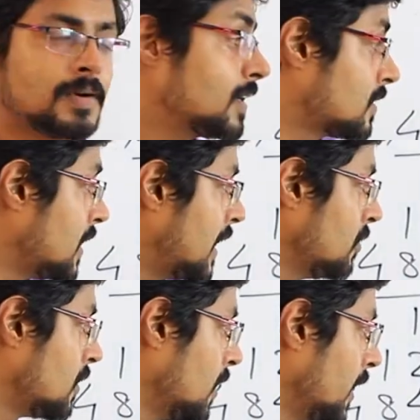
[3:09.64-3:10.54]
but I
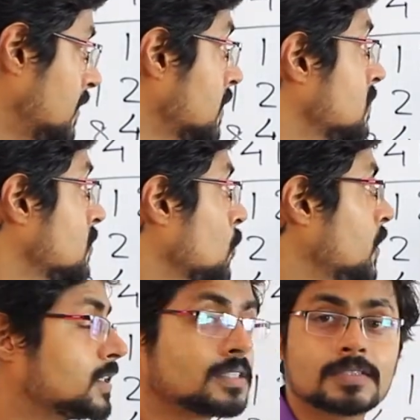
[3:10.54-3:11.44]
will relate this to
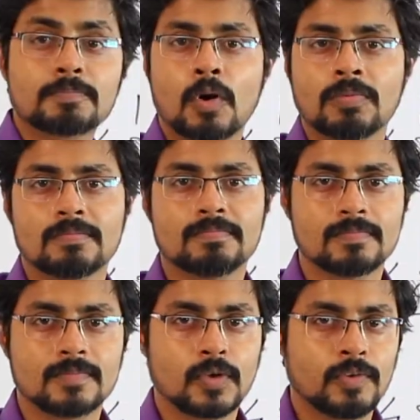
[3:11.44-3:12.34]
this problem.
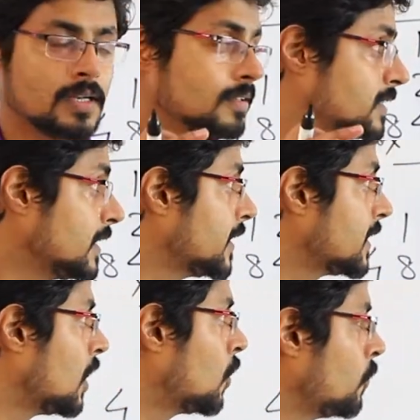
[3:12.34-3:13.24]
We will see that
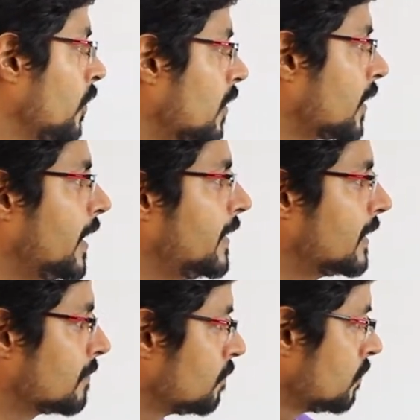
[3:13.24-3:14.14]
how we will relate it.